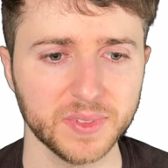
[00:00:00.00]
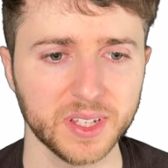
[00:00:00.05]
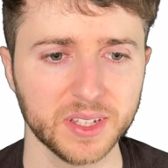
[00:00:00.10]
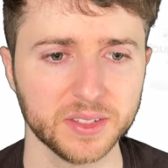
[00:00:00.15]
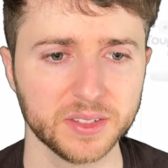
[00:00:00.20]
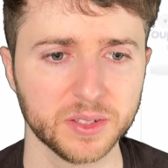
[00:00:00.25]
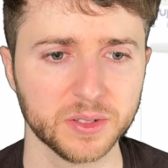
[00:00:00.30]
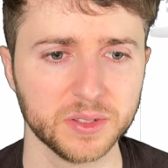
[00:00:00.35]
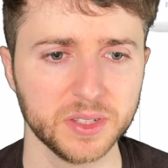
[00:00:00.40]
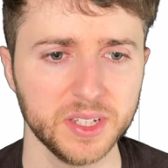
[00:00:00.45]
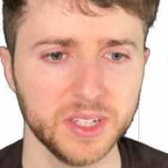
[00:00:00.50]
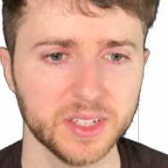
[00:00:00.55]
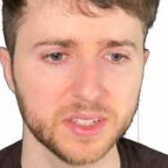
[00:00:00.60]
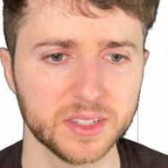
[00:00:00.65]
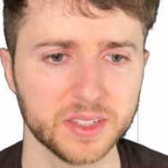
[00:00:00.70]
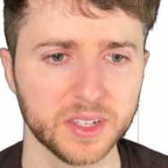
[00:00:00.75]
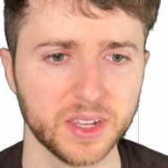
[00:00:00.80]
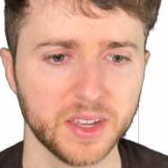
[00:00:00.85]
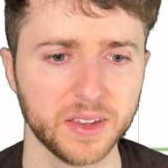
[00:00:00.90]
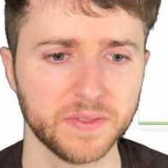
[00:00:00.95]
So
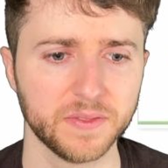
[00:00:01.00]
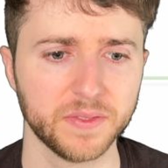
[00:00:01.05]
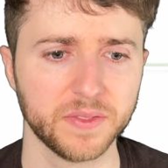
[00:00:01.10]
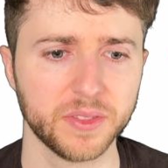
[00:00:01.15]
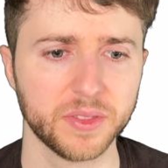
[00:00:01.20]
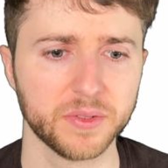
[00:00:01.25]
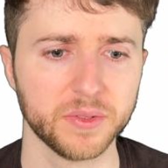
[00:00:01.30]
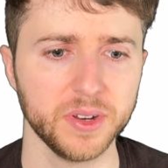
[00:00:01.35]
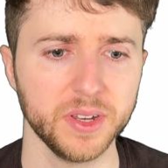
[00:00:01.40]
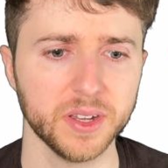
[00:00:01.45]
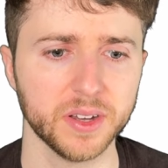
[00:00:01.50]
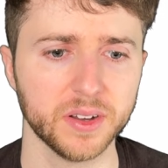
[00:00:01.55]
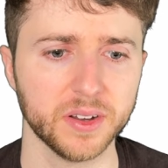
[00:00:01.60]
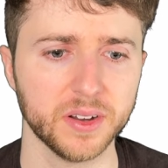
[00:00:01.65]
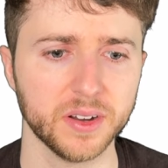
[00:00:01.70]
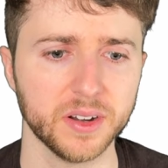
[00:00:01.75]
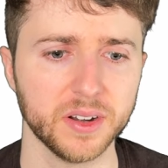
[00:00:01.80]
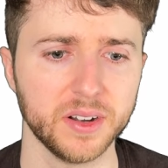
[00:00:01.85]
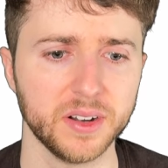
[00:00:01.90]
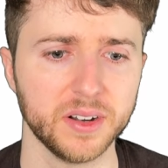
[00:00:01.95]

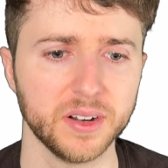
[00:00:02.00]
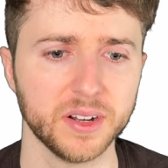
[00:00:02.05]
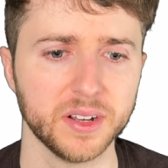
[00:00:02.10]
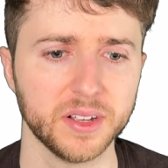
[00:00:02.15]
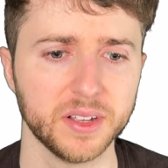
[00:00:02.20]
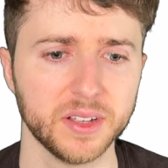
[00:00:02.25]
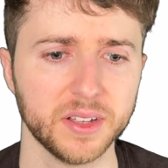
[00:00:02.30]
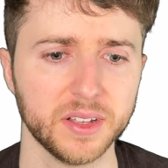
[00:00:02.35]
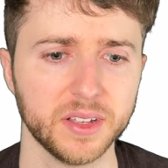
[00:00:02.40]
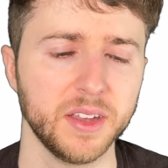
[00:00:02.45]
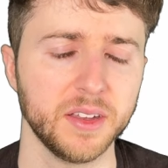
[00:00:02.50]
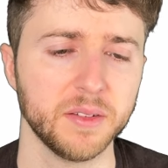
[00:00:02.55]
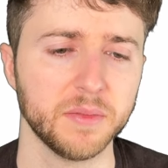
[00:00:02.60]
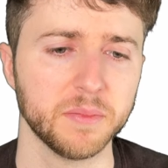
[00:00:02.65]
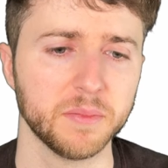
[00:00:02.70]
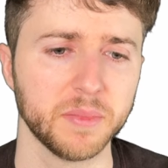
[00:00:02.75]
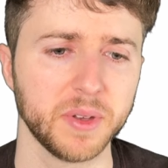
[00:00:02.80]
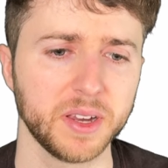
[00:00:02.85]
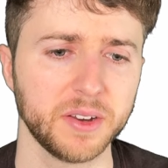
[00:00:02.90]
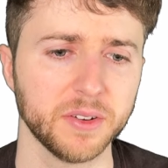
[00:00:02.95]
CSF3R.
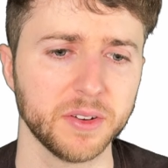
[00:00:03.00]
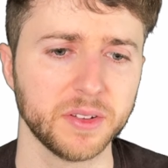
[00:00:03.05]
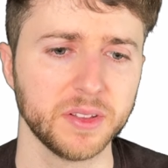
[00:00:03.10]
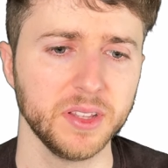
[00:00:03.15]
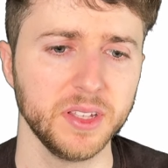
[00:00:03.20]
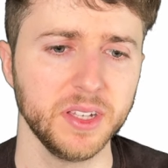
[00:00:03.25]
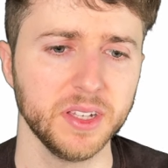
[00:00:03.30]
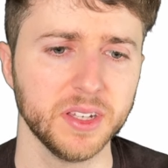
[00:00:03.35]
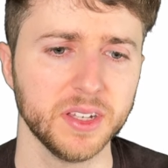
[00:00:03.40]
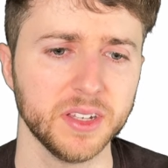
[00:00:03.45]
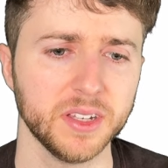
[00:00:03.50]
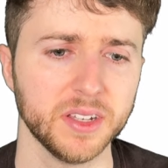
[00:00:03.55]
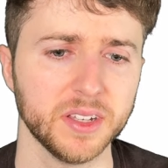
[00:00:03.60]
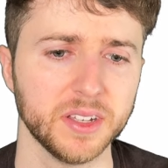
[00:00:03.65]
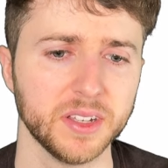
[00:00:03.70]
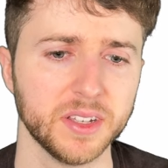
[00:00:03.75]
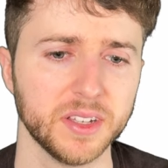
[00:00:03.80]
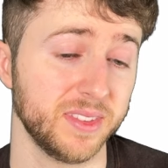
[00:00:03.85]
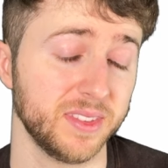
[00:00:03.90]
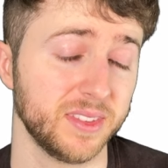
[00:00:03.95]
Microglia,
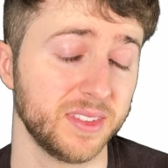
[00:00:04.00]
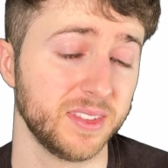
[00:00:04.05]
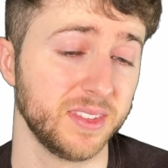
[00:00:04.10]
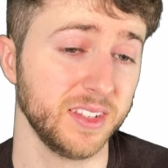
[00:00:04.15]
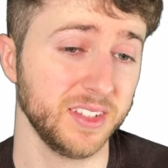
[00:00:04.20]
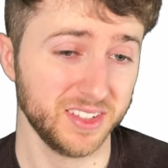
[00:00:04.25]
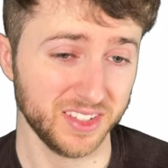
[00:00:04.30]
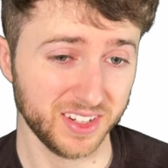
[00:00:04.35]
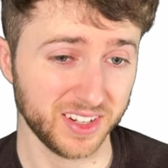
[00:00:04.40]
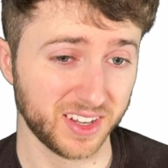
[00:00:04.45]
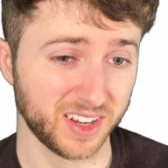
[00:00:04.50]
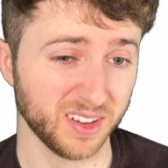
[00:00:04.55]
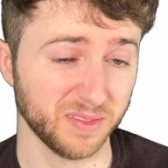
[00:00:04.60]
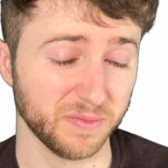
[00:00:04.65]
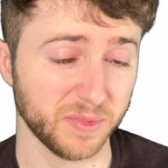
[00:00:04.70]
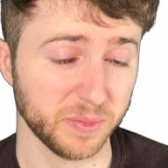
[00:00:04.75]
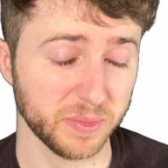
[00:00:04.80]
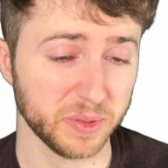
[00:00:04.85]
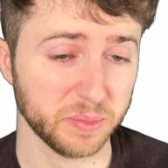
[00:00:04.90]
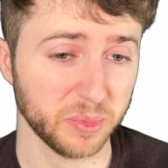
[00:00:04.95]
these didn't come
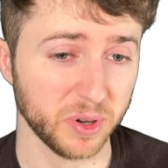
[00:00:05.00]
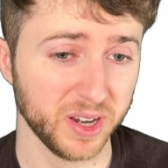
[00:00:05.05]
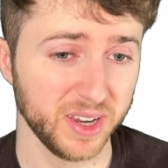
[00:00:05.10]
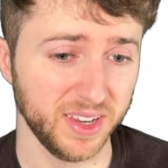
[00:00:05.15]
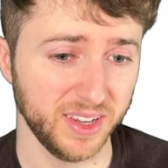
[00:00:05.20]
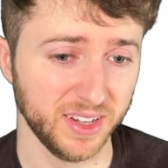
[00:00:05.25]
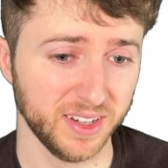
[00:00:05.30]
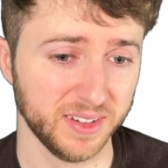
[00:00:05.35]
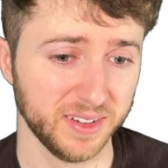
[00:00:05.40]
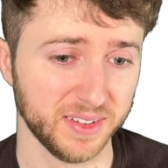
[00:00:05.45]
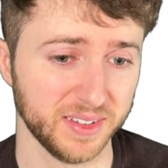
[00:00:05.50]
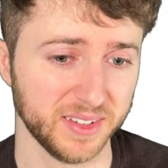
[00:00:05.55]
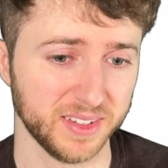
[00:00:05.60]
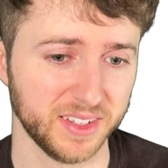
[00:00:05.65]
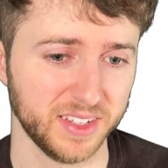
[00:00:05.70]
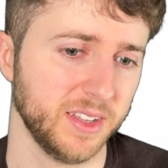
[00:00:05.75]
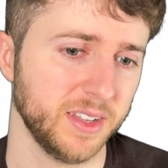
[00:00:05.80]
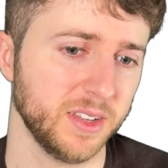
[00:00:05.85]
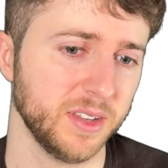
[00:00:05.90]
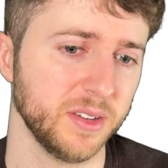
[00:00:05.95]
from the brain.
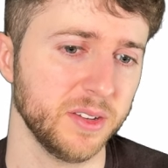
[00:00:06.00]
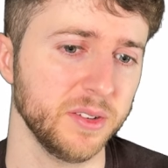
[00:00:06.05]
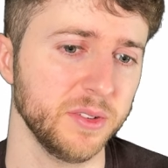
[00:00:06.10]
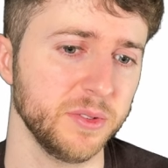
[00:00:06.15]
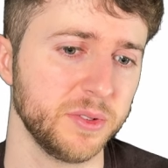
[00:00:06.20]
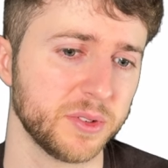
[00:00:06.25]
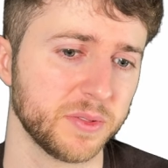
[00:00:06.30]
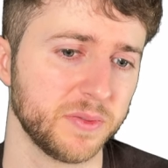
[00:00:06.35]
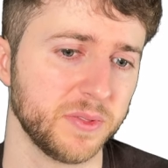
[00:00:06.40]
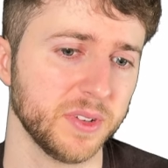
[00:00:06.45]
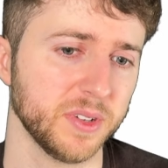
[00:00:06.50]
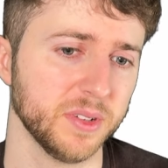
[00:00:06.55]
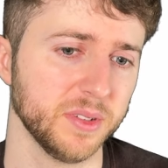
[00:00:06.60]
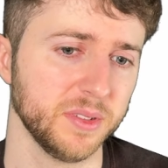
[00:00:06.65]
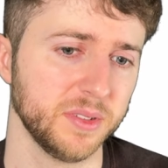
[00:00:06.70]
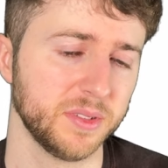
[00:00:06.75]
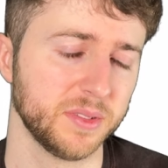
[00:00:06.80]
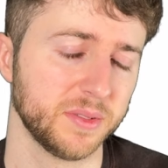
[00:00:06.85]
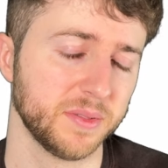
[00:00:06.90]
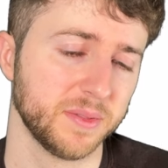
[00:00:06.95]

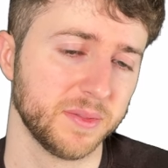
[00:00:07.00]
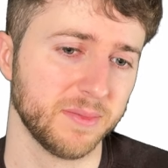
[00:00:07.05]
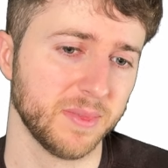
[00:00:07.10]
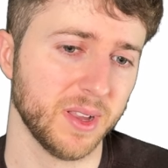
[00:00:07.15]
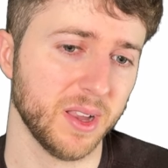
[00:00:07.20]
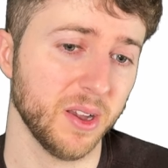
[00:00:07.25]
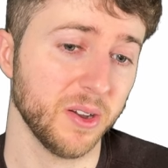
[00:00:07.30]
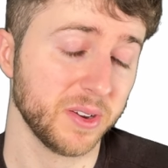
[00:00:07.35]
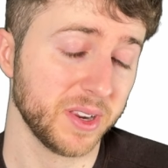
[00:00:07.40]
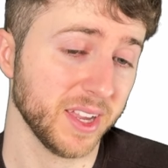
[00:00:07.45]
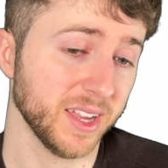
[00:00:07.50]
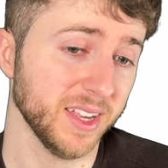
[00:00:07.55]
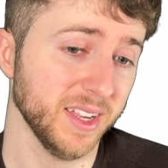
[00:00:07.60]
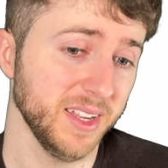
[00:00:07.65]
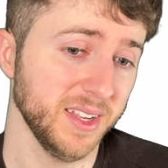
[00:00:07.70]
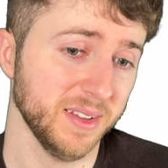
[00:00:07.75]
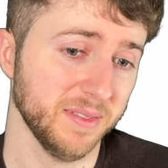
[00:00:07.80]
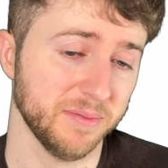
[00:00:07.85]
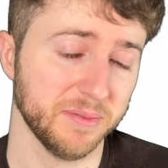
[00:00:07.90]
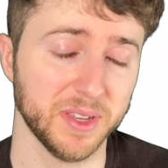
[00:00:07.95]
Neutrophils,
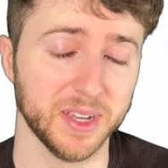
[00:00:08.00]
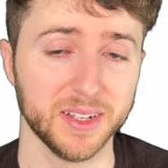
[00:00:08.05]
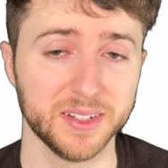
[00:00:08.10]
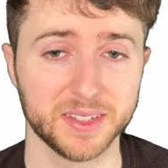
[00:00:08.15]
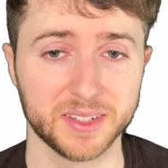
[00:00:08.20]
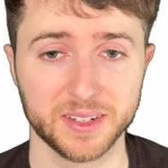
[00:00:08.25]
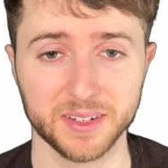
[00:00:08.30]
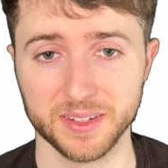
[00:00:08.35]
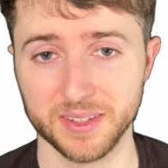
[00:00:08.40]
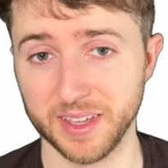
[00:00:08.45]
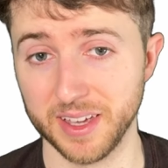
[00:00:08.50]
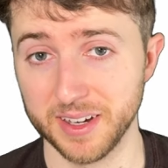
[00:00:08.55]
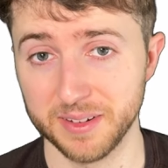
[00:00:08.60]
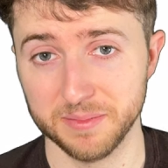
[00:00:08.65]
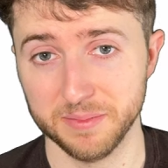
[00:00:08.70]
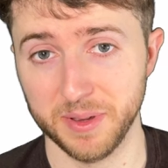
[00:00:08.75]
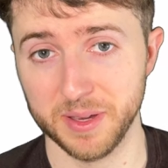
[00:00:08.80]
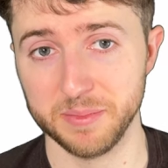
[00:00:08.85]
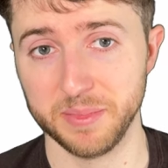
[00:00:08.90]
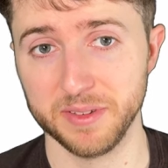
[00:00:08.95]
okay,
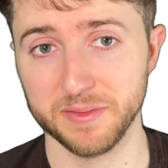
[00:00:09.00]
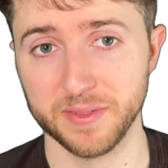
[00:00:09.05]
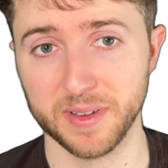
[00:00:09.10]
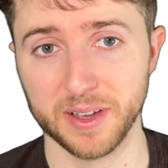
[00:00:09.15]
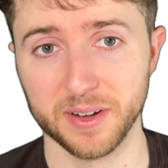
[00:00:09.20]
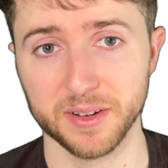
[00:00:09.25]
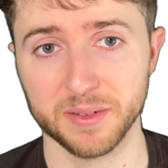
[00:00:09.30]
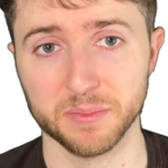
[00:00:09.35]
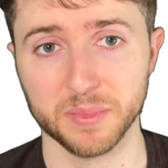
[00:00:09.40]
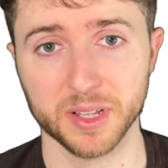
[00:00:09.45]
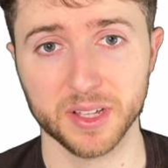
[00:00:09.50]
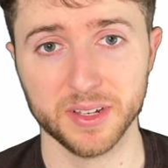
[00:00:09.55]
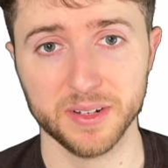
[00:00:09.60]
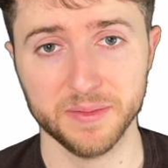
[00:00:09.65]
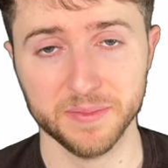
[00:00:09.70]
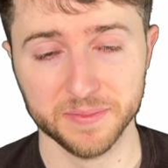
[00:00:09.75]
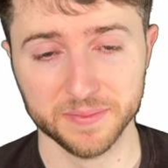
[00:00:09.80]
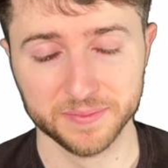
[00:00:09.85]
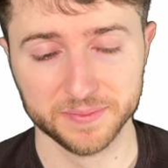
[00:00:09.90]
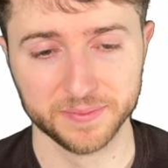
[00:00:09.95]
that might be found in blood.
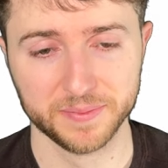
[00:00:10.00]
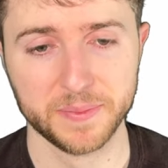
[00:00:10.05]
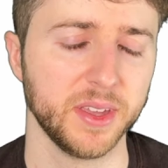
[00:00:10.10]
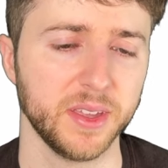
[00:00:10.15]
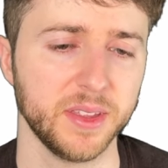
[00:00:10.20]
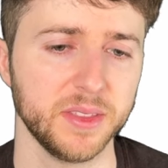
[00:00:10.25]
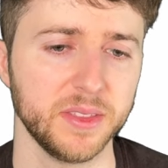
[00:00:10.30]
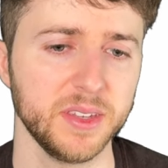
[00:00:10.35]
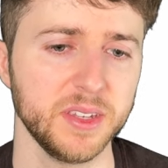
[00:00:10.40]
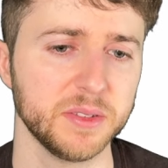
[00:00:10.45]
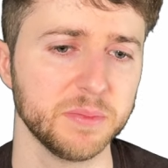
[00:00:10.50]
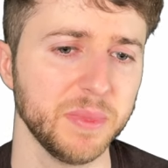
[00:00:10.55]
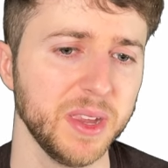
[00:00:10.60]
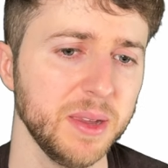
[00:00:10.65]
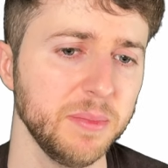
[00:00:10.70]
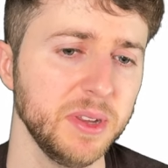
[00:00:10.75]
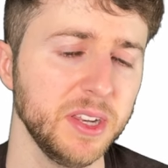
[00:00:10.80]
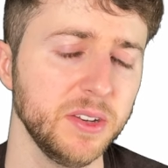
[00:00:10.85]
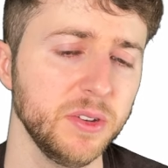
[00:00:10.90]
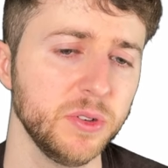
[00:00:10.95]
These may
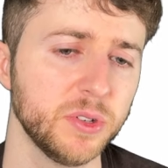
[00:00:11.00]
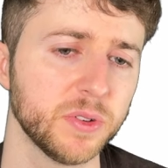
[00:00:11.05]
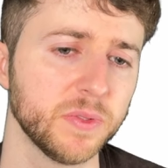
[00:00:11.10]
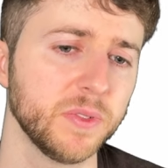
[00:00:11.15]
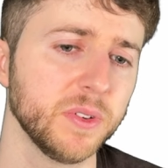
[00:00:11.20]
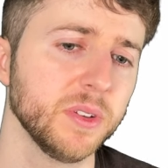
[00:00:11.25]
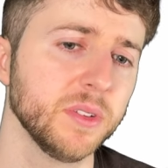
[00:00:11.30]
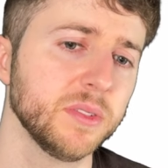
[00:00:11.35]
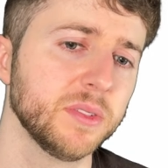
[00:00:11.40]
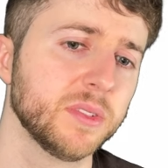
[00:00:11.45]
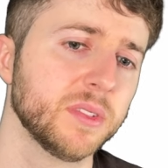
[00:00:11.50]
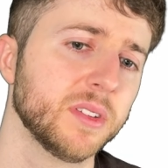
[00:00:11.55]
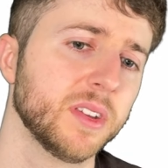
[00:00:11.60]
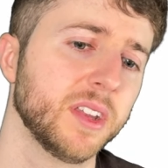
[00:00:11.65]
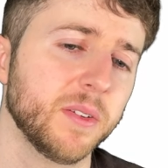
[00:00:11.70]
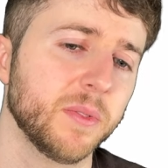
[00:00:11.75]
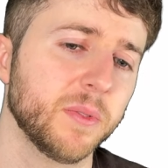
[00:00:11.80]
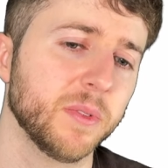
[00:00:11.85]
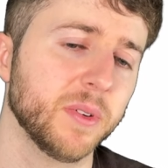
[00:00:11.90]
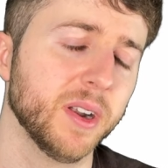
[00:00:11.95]
be neutrophils.
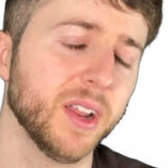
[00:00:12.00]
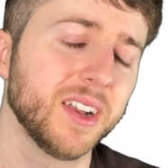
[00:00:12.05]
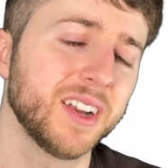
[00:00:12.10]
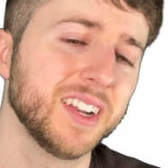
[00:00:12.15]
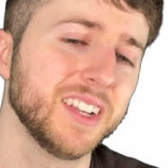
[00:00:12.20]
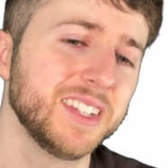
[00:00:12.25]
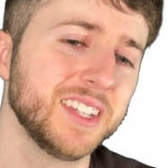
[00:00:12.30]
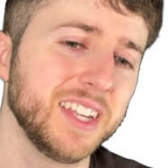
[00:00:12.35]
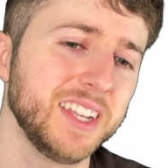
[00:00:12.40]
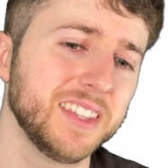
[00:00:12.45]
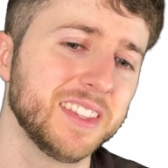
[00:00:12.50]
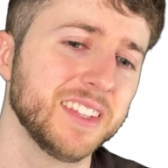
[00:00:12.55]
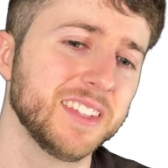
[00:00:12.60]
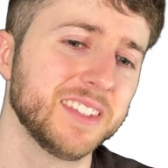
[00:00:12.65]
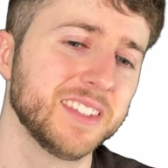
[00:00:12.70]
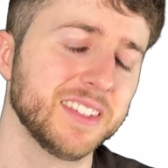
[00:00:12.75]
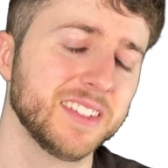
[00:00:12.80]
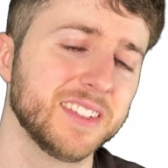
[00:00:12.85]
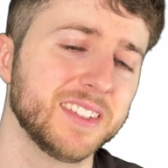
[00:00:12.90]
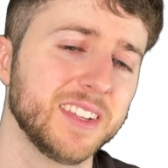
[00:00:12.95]
We're not going to take
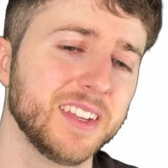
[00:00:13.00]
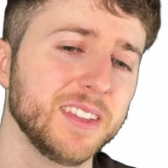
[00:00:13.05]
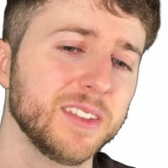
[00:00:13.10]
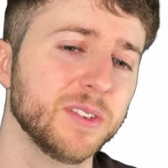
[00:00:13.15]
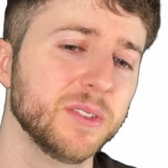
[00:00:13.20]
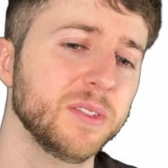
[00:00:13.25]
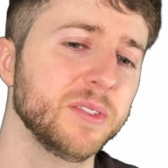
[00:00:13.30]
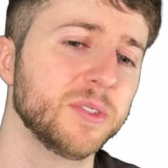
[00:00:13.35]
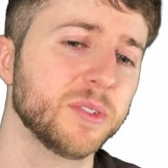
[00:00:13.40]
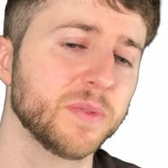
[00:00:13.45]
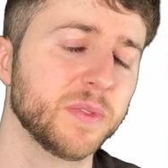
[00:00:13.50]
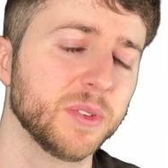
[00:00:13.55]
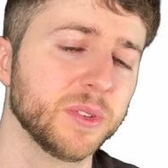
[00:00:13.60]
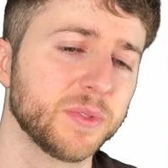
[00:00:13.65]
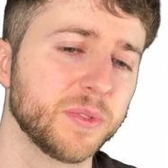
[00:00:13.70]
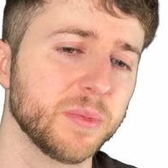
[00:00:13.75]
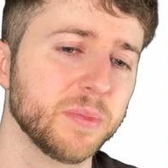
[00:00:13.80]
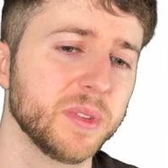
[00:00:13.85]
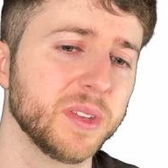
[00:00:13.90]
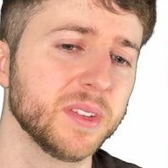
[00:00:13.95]
this and say they're neutrophils
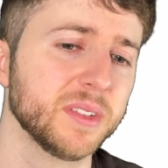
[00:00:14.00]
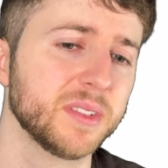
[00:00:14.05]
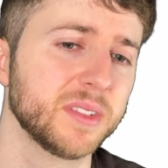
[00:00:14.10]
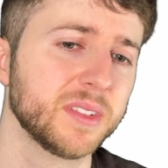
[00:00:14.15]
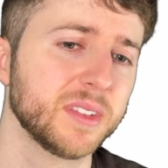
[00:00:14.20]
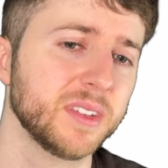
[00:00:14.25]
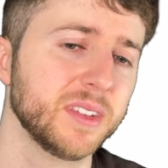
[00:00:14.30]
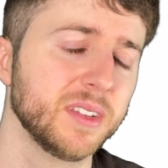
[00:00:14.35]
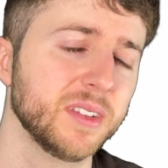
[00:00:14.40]
from this.